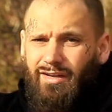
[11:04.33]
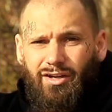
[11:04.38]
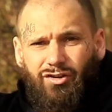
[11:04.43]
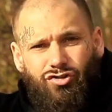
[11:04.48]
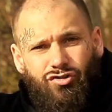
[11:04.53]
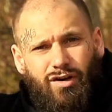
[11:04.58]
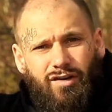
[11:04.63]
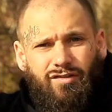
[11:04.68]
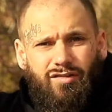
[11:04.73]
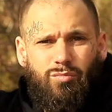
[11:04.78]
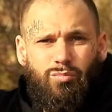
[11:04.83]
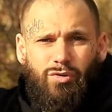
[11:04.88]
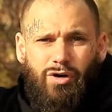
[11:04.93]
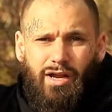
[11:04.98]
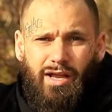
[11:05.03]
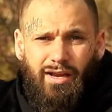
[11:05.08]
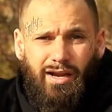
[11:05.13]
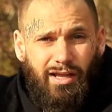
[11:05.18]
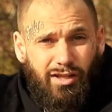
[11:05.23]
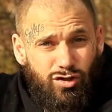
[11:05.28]
I trust the
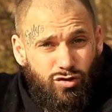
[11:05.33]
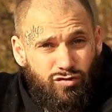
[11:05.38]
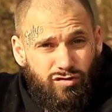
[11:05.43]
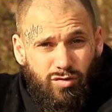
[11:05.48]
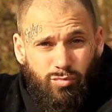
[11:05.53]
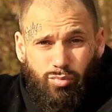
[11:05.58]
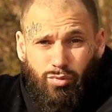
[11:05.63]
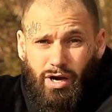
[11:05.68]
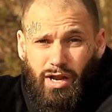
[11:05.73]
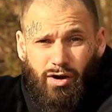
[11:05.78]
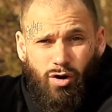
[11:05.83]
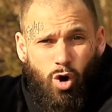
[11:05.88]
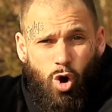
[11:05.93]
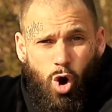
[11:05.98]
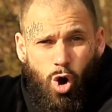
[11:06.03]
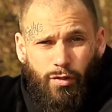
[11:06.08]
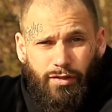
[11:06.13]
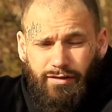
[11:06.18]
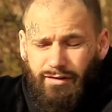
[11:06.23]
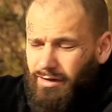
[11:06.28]
brand. I use the brand
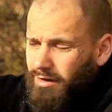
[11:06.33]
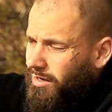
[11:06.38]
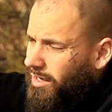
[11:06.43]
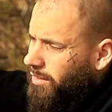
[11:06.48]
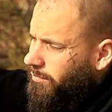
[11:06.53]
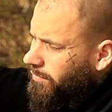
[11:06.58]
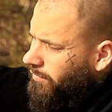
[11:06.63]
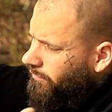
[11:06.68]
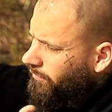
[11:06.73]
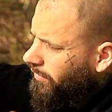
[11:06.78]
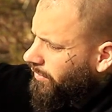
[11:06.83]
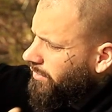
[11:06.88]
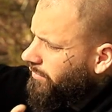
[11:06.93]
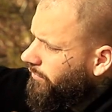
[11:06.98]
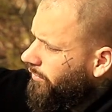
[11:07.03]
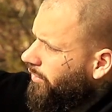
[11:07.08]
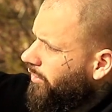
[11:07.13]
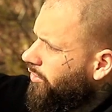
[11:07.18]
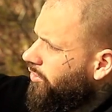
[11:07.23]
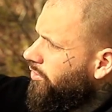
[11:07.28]
all the time. Very,
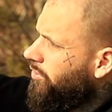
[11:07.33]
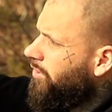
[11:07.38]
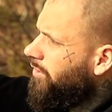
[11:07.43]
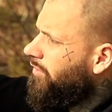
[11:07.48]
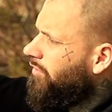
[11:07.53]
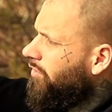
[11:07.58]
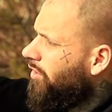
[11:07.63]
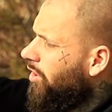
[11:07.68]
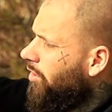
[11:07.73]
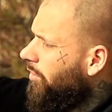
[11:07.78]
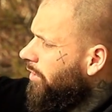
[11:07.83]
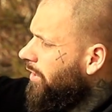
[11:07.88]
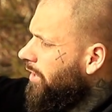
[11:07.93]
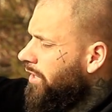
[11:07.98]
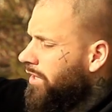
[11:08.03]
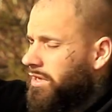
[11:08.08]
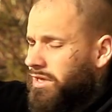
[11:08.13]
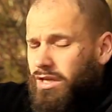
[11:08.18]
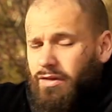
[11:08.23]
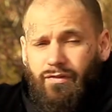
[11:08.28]
very good. So
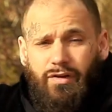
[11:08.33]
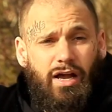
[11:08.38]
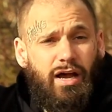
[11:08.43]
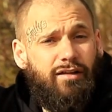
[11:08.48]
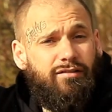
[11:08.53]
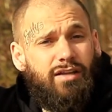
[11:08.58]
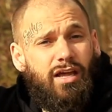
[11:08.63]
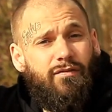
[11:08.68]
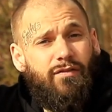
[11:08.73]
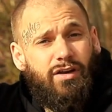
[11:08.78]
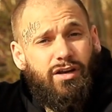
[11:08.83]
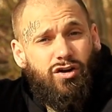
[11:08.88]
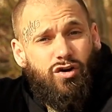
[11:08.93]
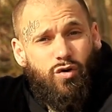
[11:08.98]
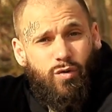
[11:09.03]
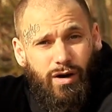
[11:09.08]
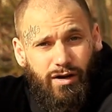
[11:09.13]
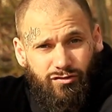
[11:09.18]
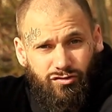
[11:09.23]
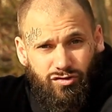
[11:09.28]
if you guys have any
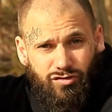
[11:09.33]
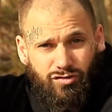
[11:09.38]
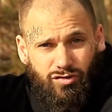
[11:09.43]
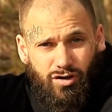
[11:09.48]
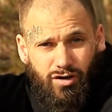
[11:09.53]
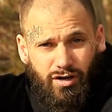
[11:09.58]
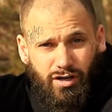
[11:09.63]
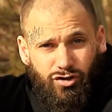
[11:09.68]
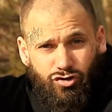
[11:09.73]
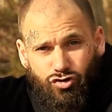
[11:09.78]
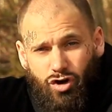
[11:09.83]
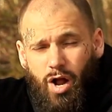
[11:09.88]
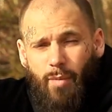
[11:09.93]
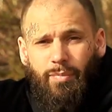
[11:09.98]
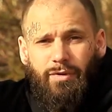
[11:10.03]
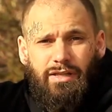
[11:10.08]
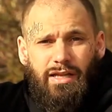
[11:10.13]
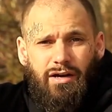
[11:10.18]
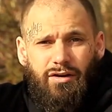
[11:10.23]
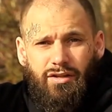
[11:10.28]
questions on it, drop
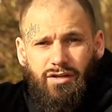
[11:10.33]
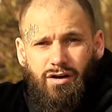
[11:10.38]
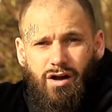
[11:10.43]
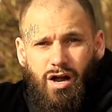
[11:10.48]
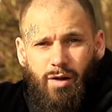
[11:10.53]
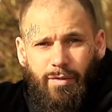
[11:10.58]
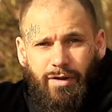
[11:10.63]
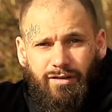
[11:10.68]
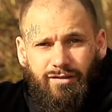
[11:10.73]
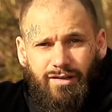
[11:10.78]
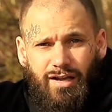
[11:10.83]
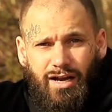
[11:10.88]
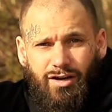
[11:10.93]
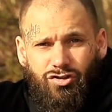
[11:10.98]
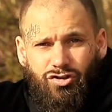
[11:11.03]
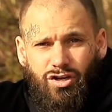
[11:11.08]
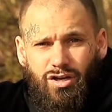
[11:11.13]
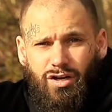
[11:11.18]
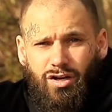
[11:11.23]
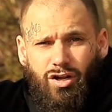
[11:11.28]
it down in the comment
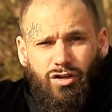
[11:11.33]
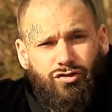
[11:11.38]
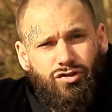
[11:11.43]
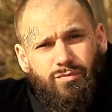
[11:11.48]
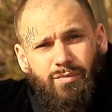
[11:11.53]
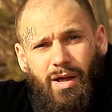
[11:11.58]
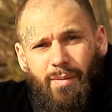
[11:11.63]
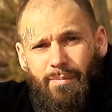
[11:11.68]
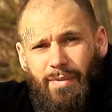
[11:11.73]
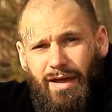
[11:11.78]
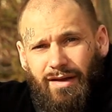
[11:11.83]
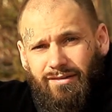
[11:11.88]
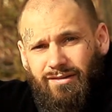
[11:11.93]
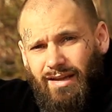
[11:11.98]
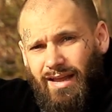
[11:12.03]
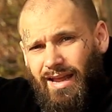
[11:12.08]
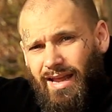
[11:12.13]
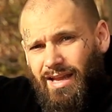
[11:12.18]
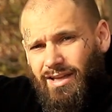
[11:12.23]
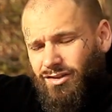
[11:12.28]
section, and I'll do my best
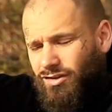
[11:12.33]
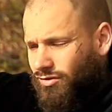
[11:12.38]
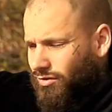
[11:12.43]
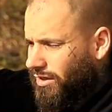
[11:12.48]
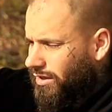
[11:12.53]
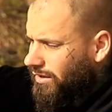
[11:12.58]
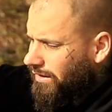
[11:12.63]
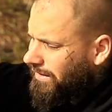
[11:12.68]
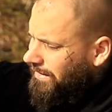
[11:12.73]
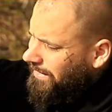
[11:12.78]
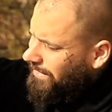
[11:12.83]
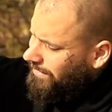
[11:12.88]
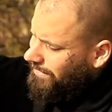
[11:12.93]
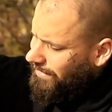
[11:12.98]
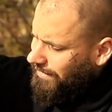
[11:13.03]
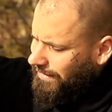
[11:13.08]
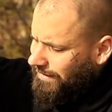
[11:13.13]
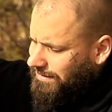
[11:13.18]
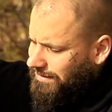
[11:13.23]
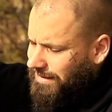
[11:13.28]
to answer it.
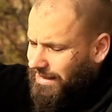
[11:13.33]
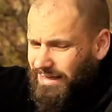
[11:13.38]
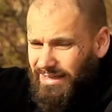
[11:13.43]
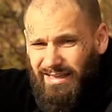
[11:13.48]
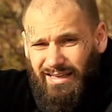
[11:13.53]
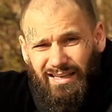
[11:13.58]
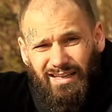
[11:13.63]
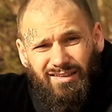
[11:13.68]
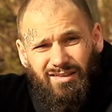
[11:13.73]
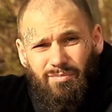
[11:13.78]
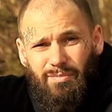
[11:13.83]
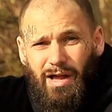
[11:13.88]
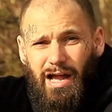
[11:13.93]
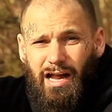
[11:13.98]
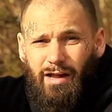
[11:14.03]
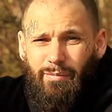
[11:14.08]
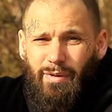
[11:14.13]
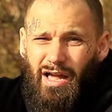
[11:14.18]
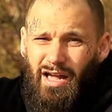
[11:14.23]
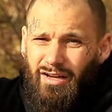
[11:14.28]
Like I said, it is a
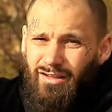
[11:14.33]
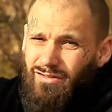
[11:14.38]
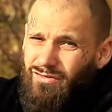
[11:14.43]
backpack.